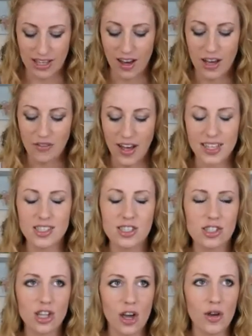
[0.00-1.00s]
I've had
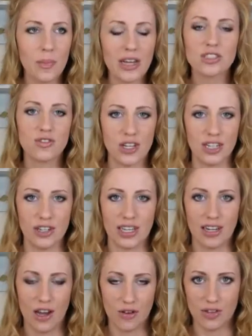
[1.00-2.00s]
so much fun
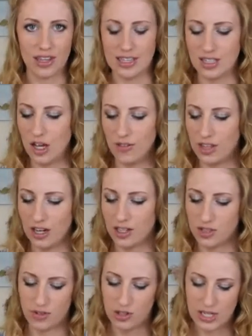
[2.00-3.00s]
looking over this over the
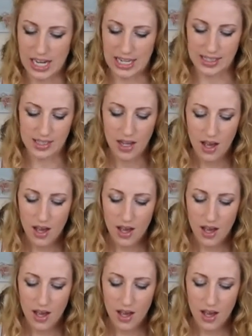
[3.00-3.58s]
last few days.